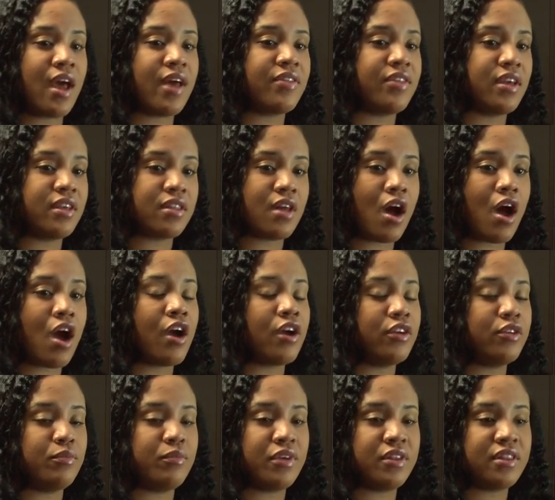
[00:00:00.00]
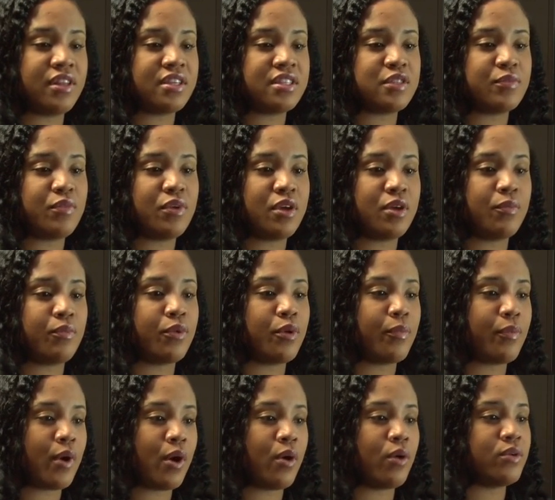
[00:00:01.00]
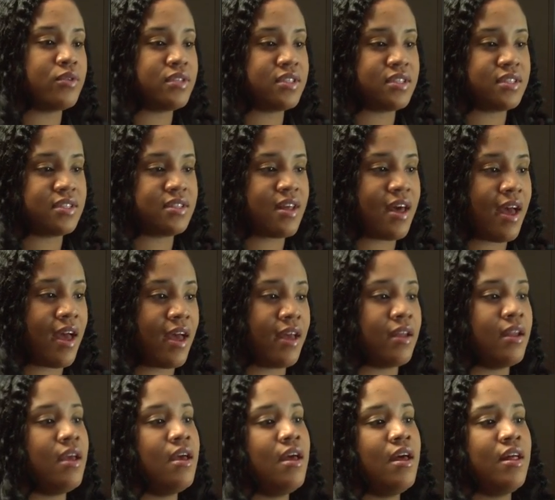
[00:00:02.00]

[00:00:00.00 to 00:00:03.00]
I think the argument that's been proposed is that